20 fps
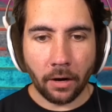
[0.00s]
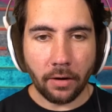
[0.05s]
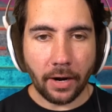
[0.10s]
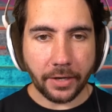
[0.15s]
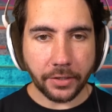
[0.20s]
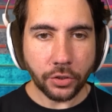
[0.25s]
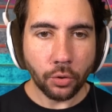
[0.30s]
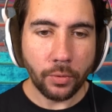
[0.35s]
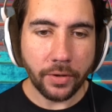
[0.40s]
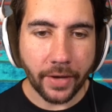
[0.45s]
All
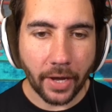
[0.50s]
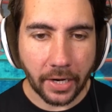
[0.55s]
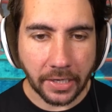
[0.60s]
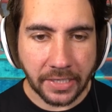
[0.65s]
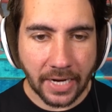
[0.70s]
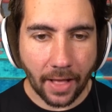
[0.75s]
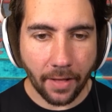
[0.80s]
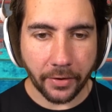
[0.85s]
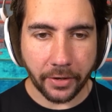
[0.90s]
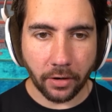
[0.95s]
right, so we got a
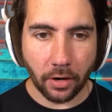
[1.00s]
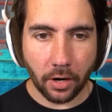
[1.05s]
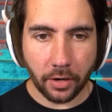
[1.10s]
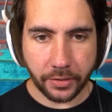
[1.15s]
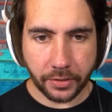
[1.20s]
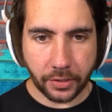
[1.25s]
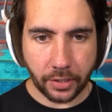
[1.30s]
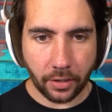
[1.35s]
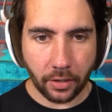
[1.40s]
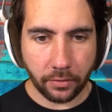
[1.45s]
talented
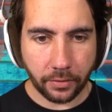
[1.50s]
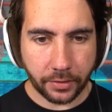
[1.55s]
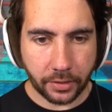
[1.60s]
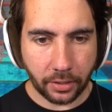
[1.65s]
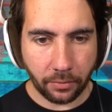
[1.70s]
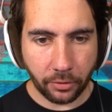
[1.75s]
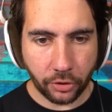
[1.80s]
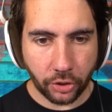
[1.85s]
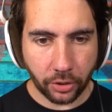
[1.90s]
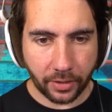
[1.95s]
artist here. Let's
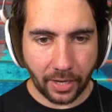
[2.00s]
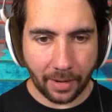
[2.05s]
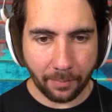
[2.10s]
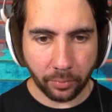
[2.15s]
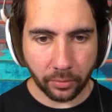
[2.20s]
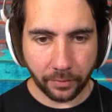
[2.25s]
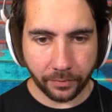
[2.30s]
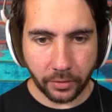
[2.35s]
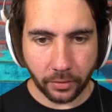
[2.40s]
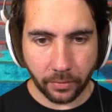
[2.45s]
see what you're capable of